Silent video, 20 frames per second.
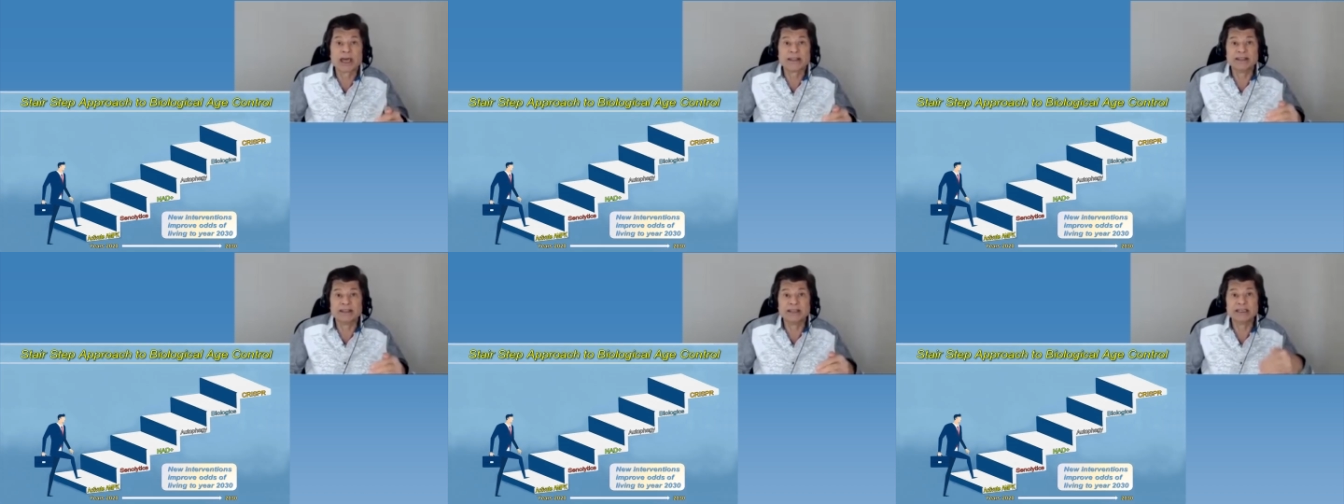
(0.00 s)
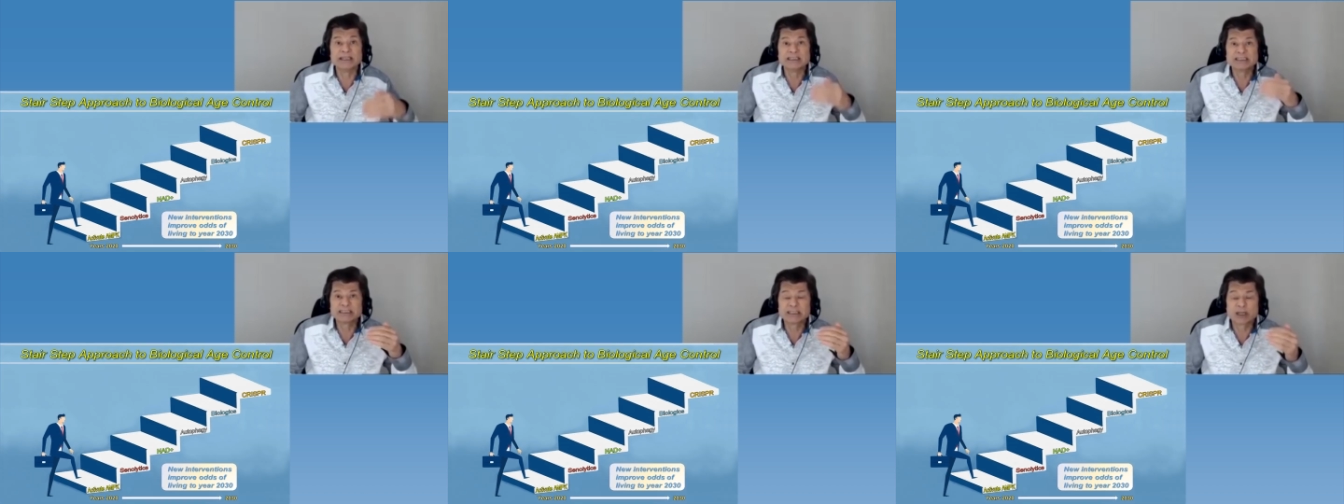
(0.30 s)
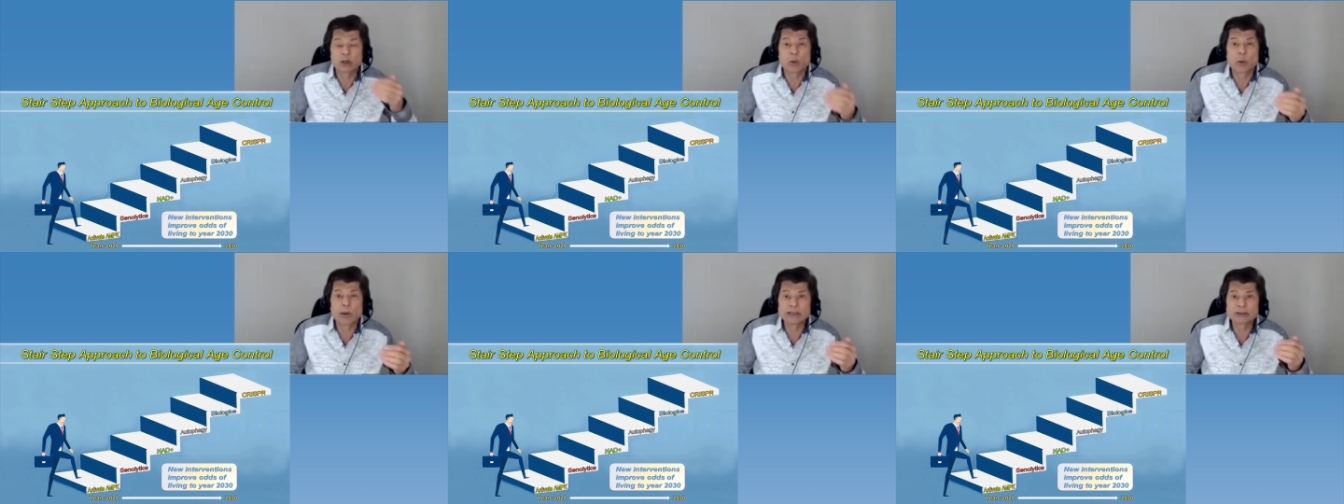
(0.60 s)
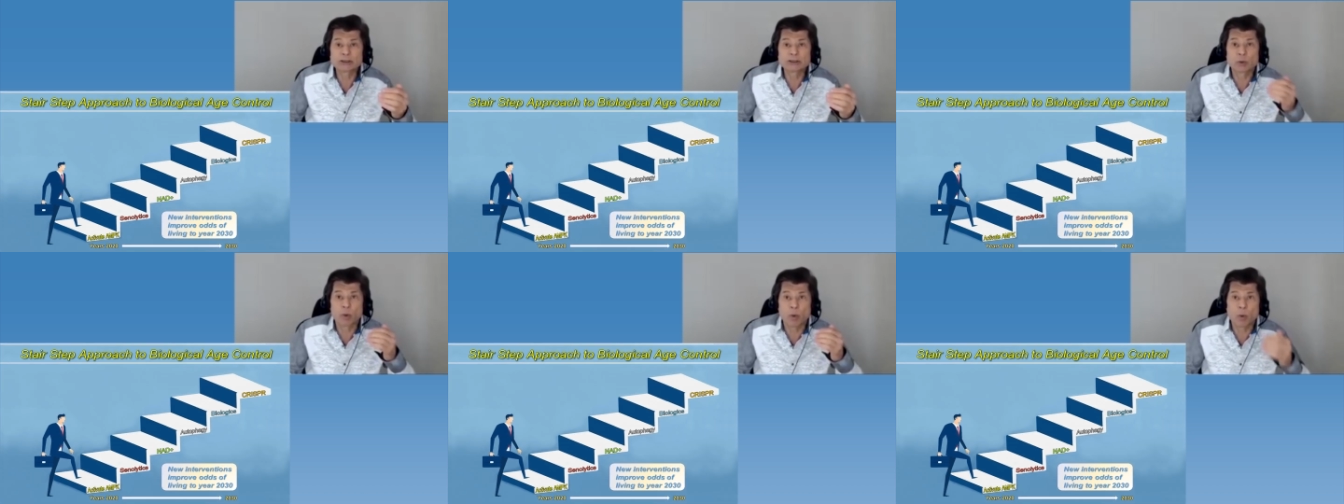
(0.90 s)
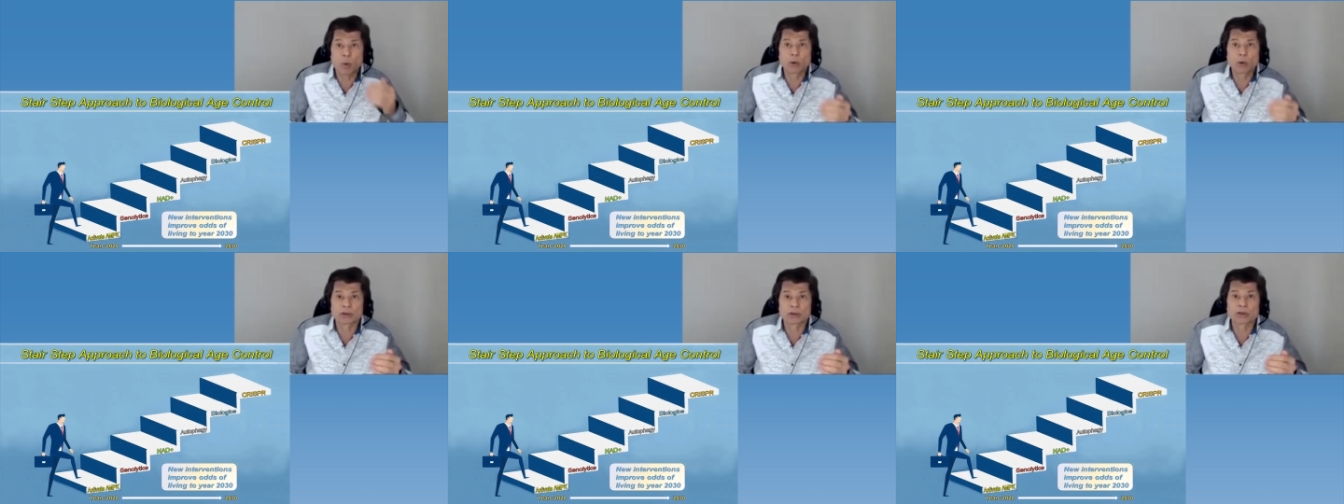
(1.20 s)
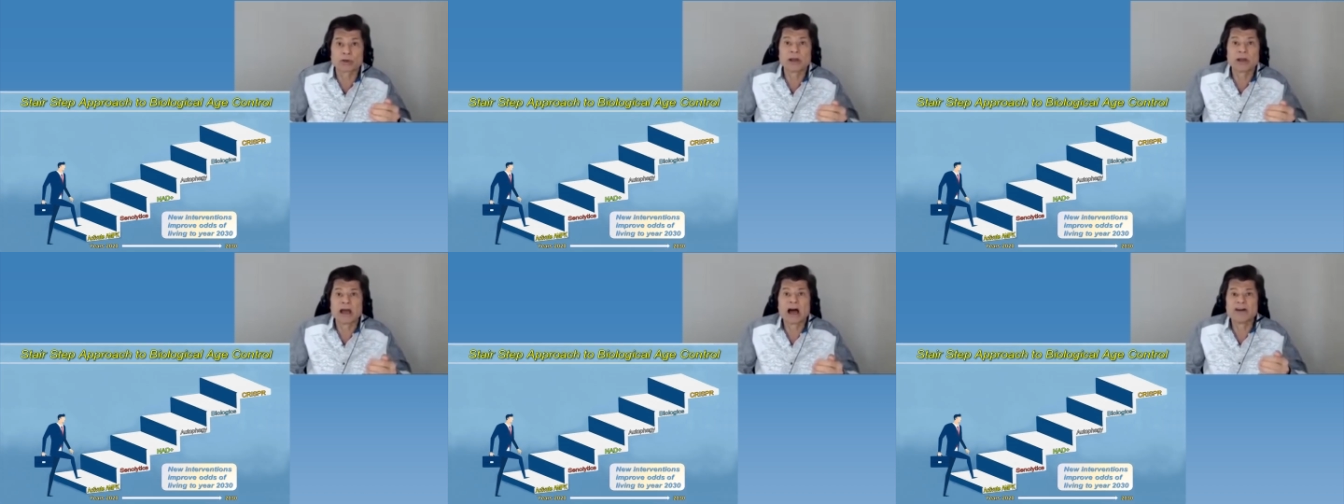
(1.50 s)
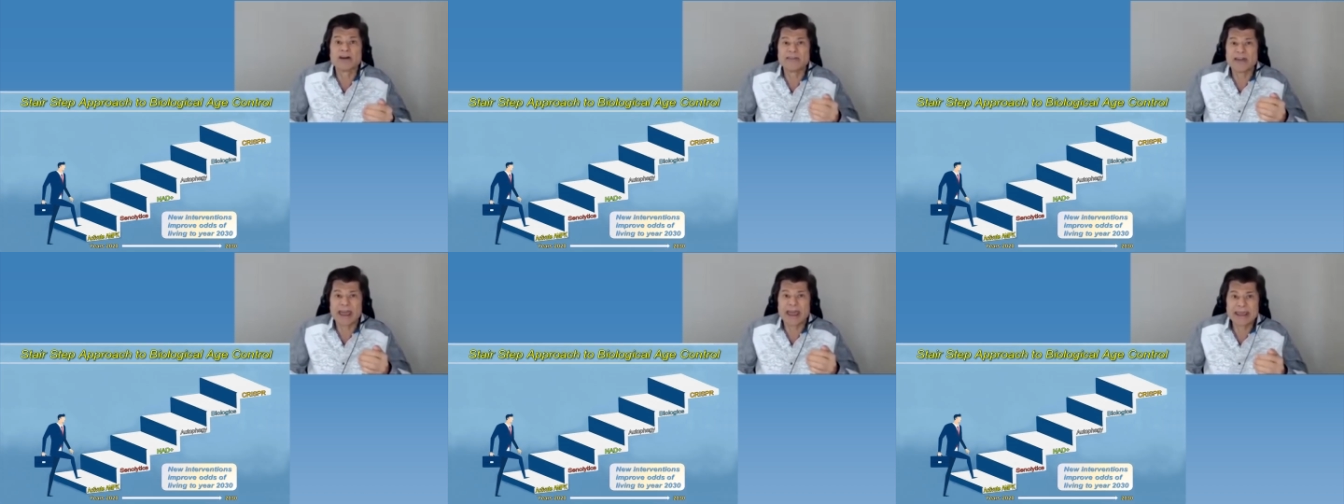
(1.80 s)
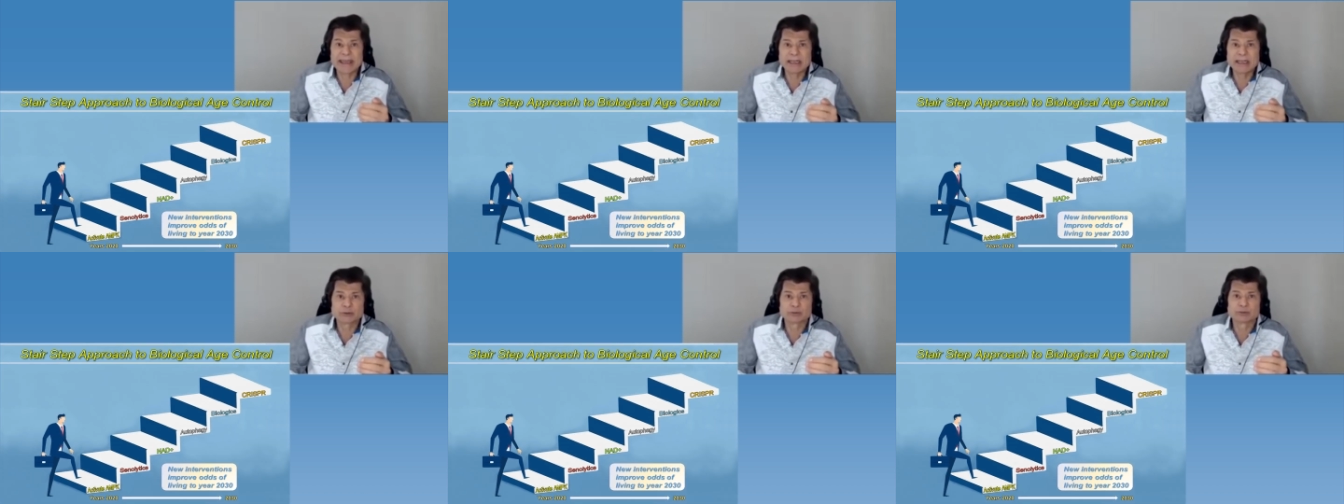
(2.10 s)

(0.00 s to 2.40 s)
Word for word: the sequential order of age